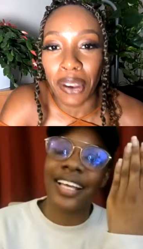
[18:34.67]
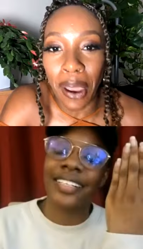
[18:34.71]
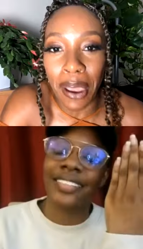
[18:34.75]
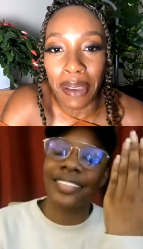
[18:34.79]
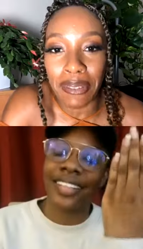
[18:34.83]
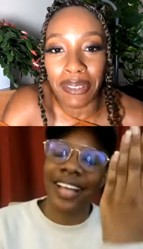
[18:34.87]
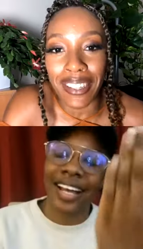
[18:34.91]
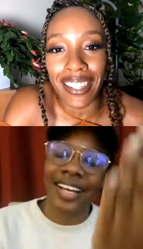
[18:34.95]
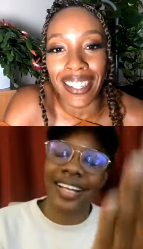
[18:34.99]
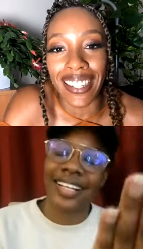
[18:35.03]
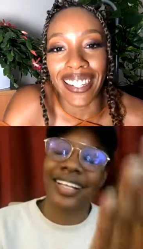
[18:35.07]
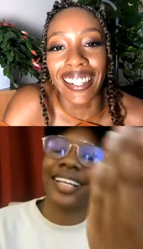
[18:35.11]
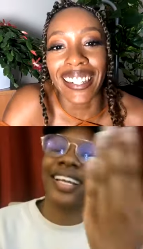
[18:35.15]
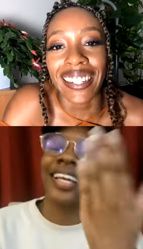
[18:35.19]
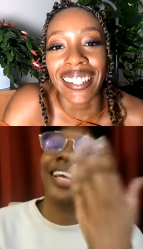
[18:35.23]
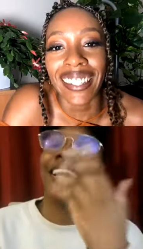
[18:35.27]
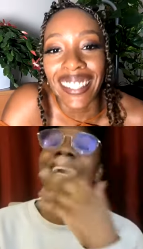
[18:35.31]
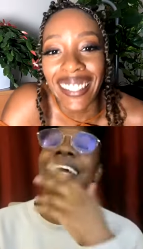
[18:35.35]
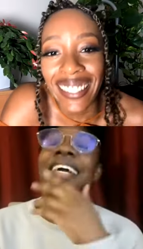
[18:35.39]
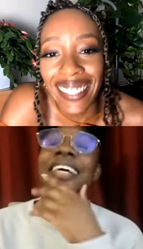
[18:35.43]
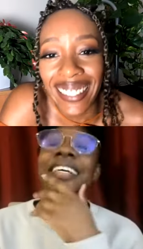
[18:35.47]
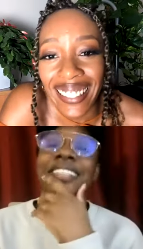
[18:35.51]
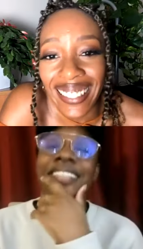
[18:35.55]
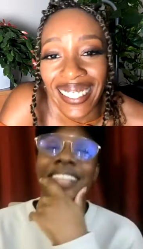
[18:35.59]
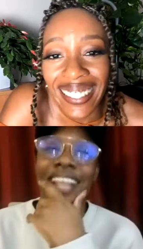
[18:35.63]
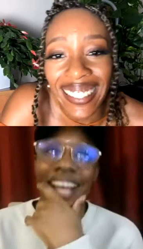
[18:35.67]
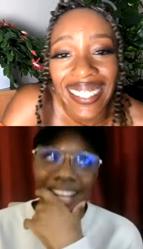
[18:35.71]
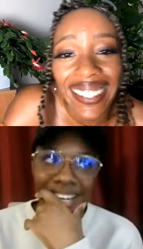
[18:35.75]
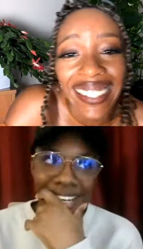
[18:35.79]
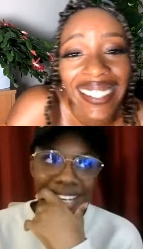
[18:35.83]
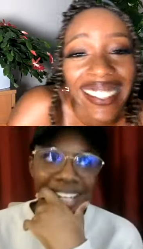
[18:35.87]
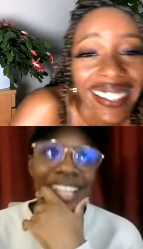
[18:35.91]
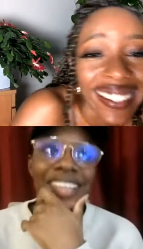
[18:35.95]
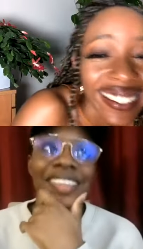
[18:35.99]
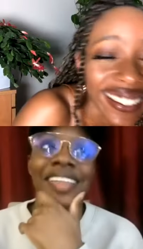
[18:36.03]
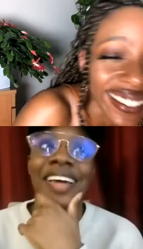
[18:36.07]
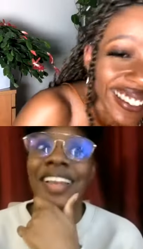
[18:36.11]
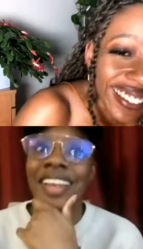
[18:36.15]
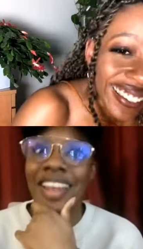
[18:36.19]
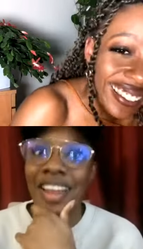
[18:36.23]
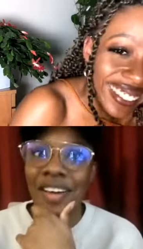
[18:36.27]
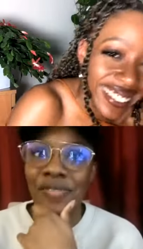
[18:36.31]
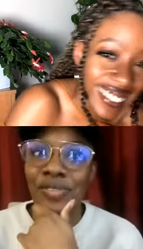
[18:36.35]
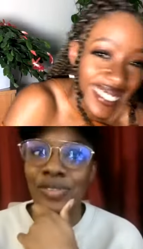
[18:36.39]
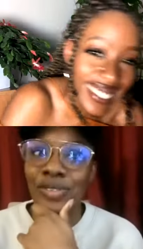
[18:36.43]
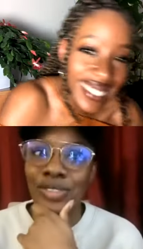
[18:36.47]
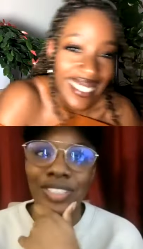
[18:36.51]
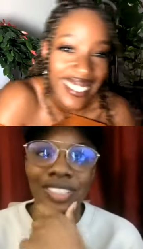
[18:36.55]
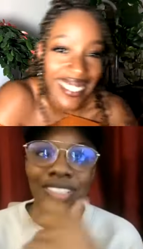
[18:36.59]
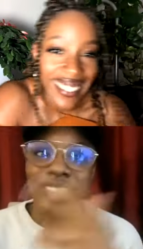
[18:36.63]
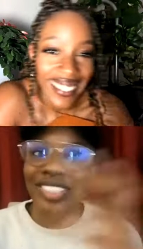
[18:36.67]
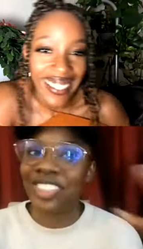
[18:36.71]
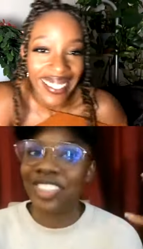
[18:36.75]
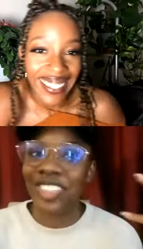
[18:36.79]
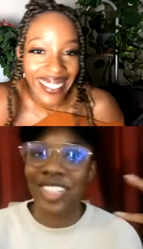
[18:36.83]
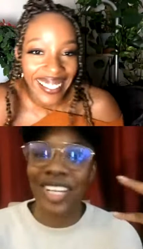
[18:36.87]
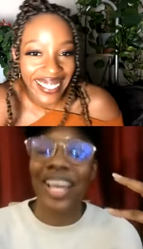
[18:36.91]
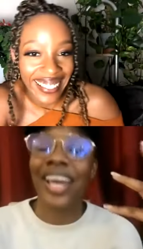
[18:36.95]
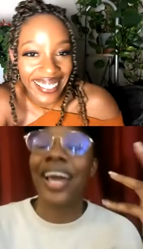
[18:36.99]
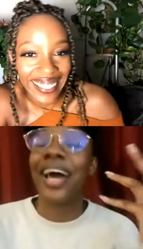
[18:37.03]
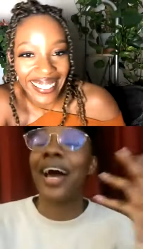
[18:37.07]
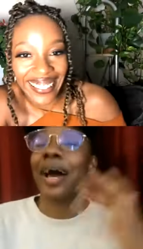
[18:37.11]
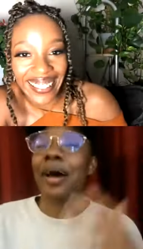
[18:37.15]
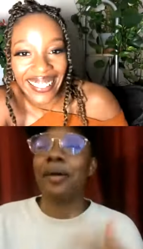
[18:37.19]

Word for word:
Speaker 1: what I mean? Exactly. There are levels to this shit.